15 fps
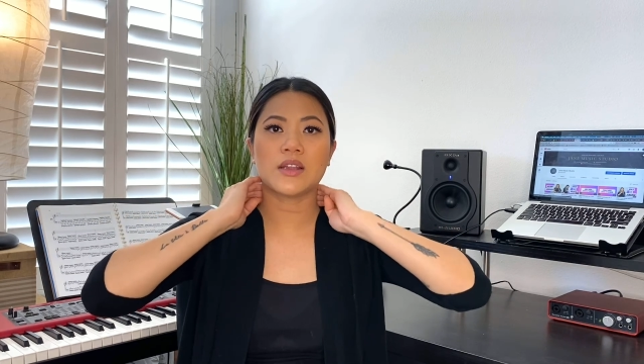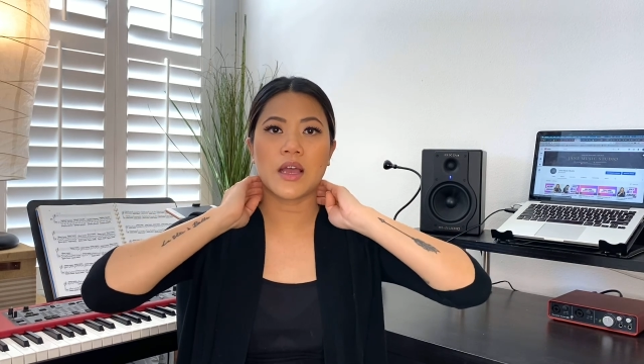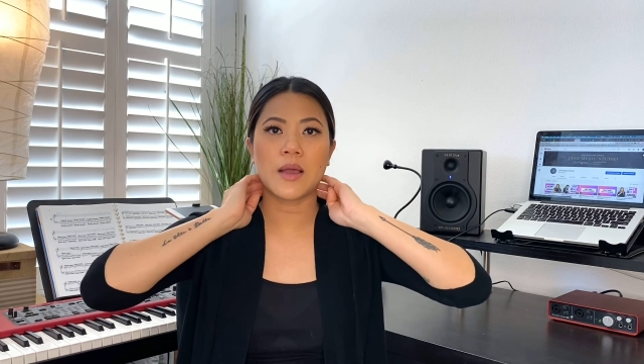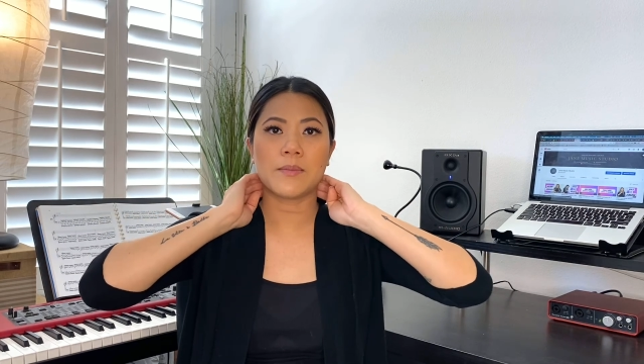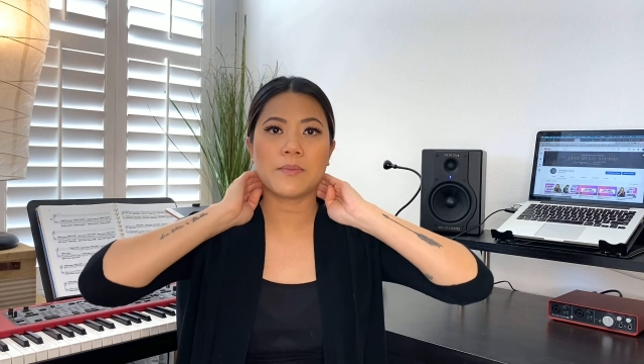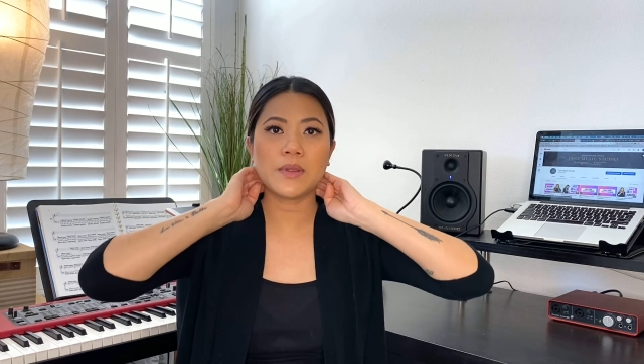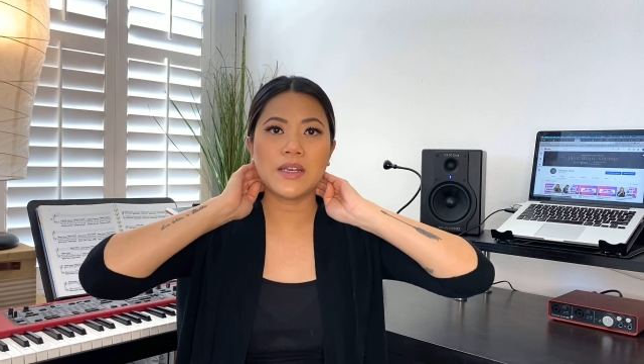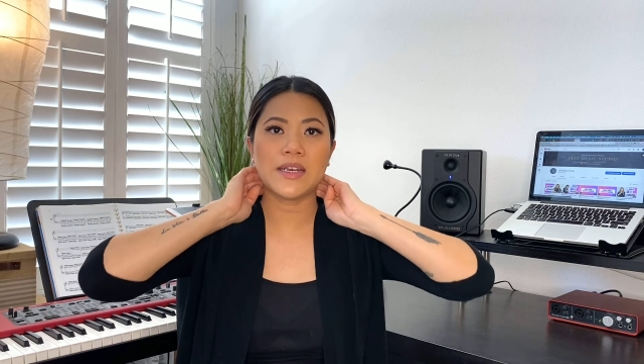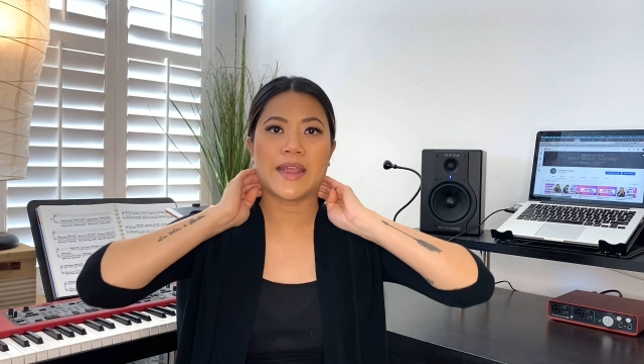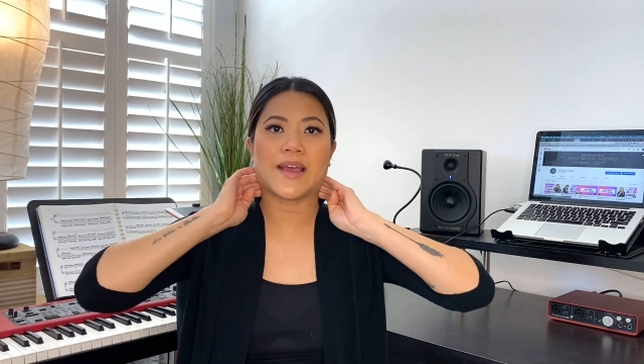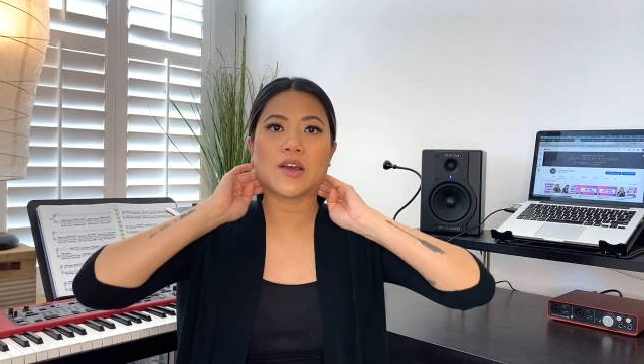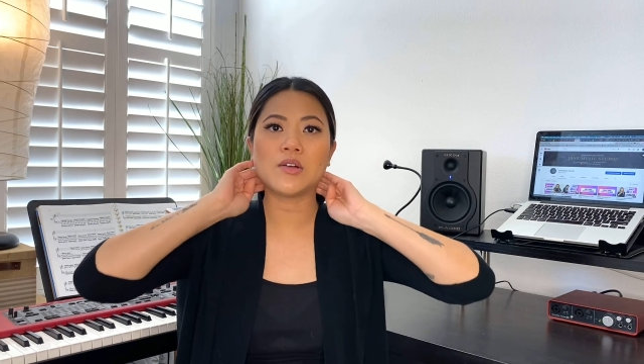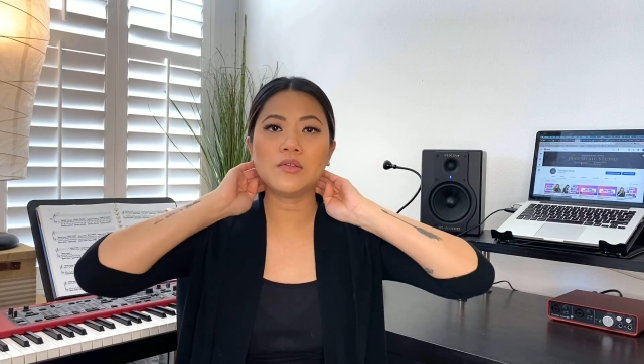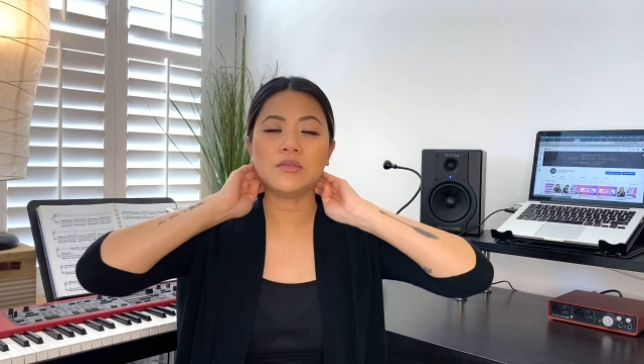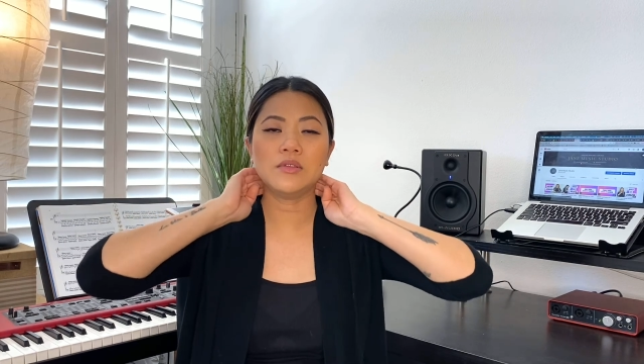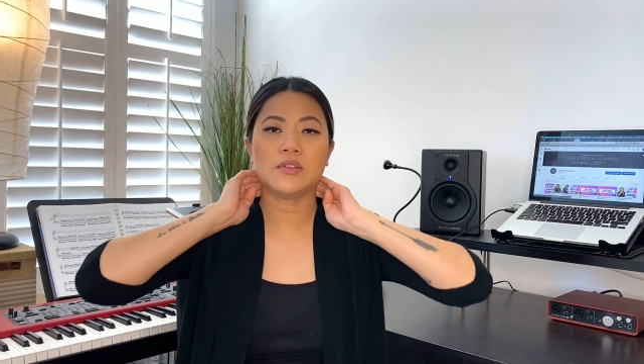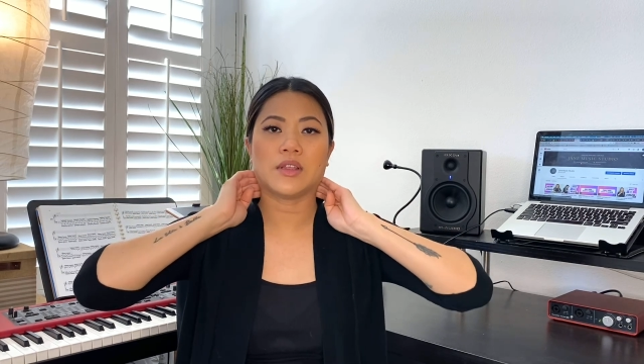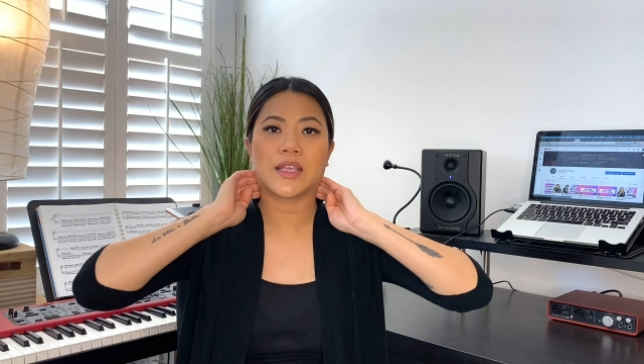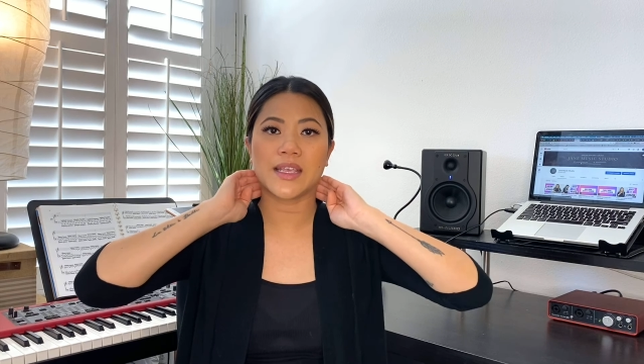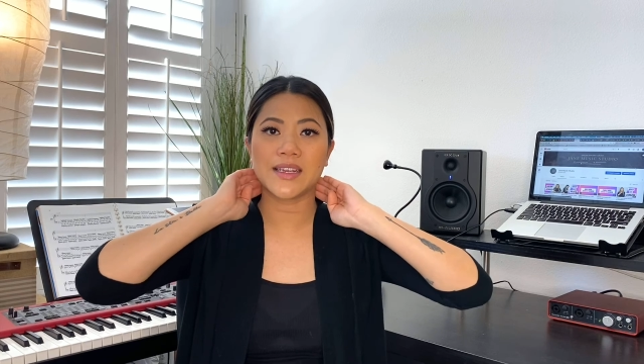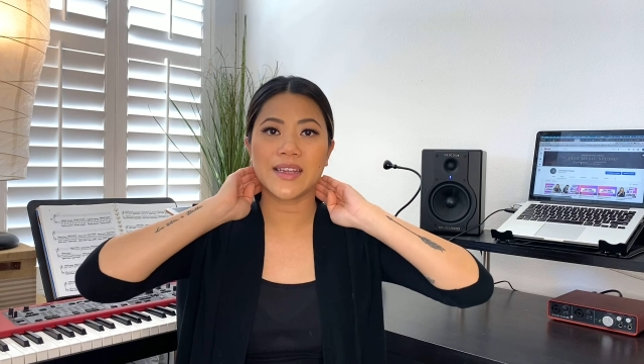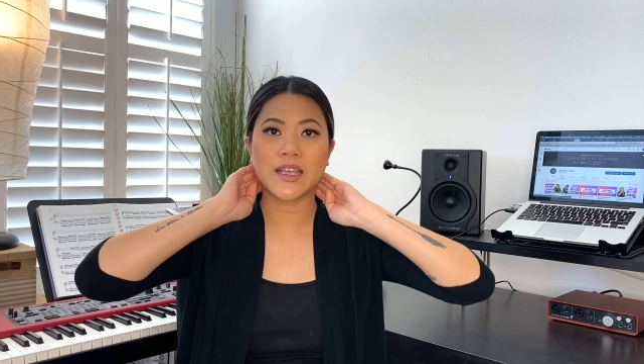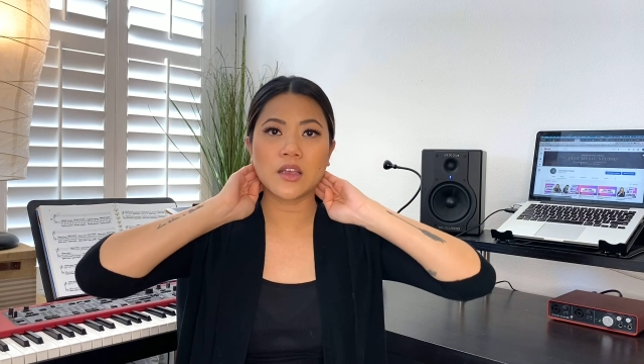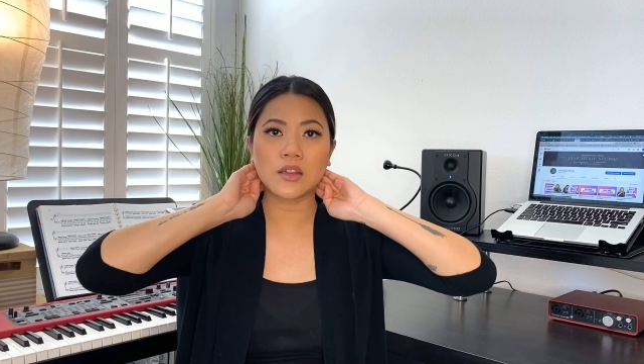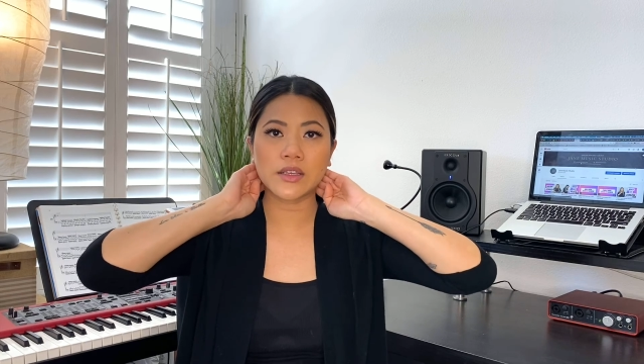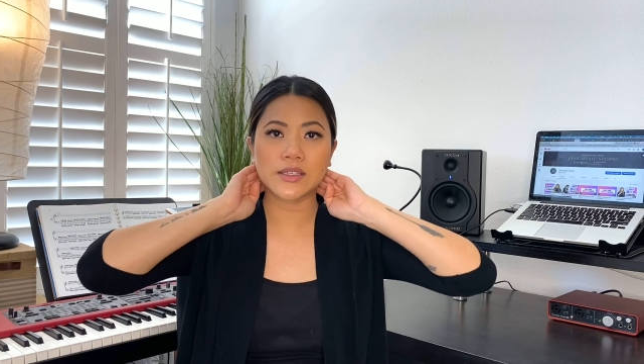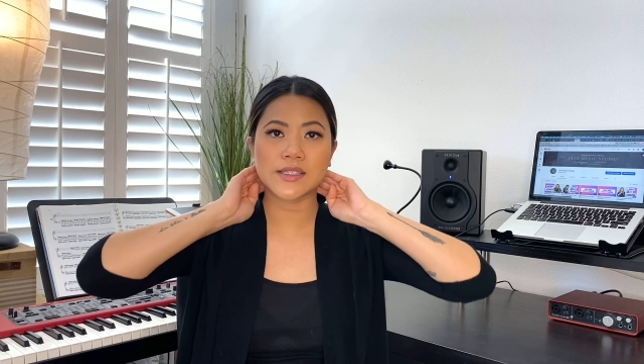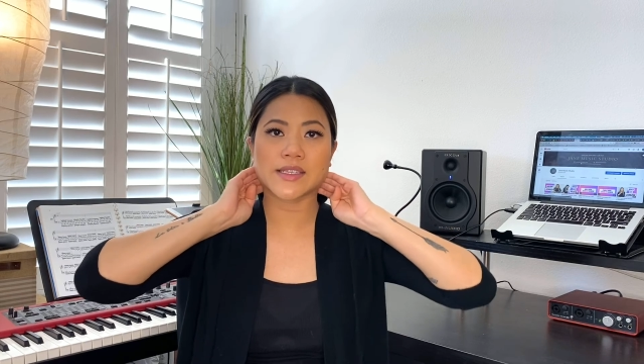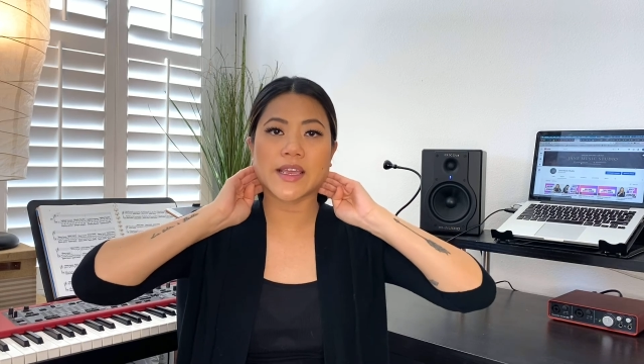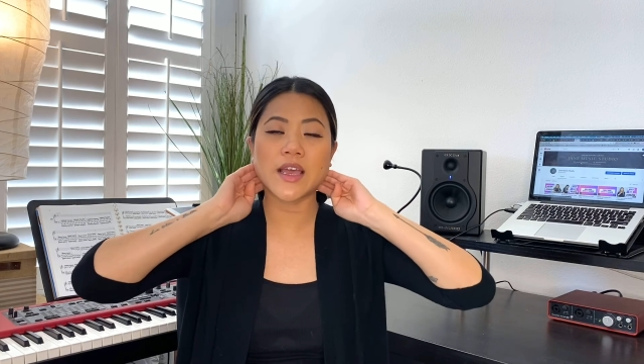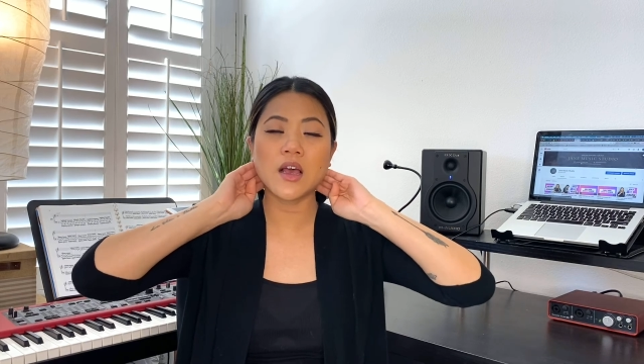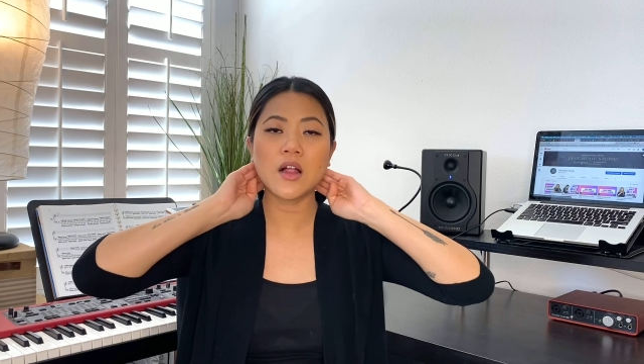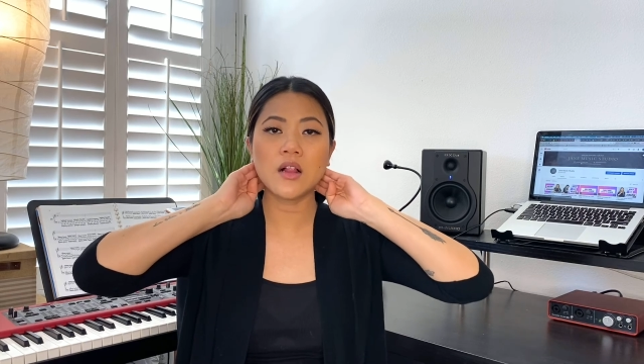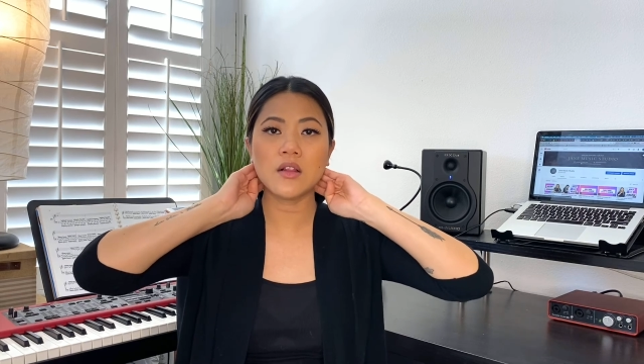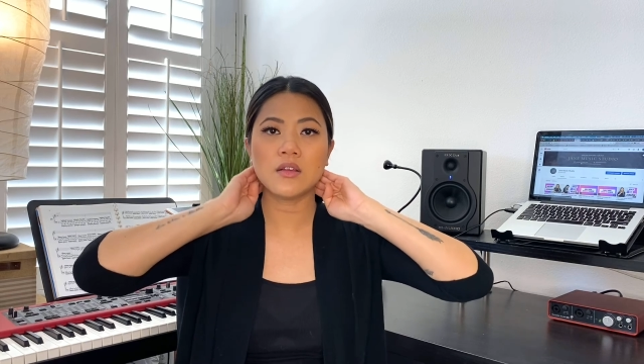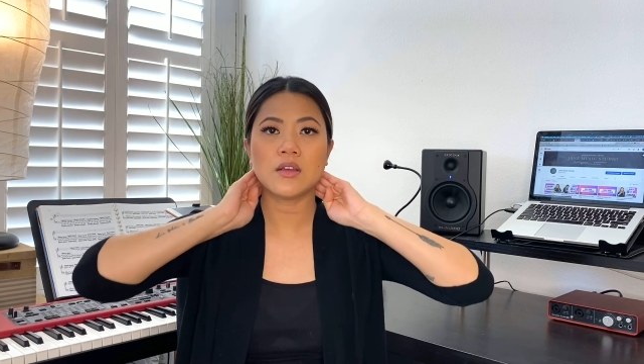up and down. Inhale, exhale.